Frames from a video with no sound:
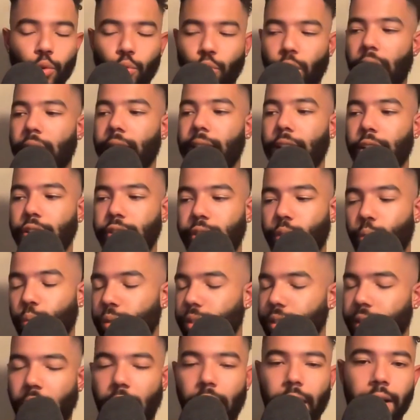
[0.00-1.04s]
Ryan Nelson
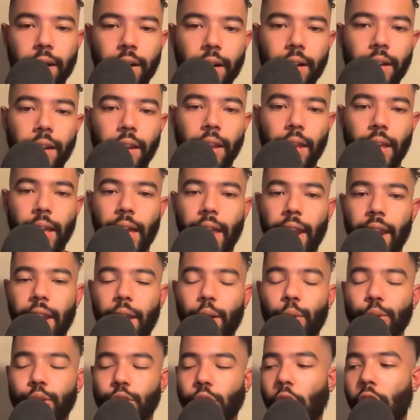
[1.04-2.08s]
was not good. And
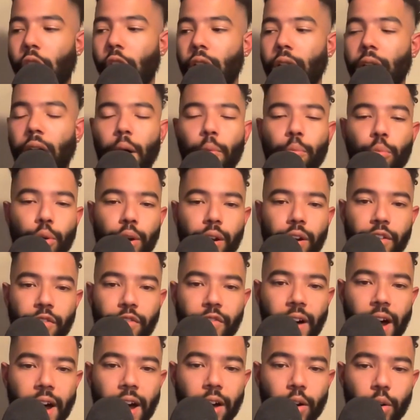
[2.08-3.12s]
it was all on Brandon
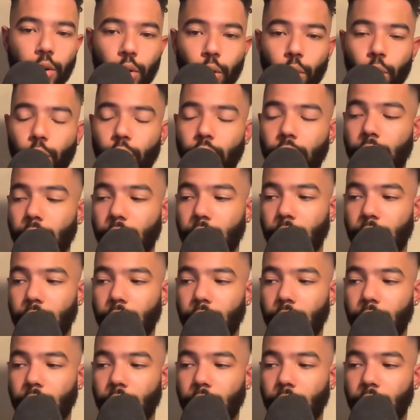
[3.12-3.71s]
Pfaadt, who,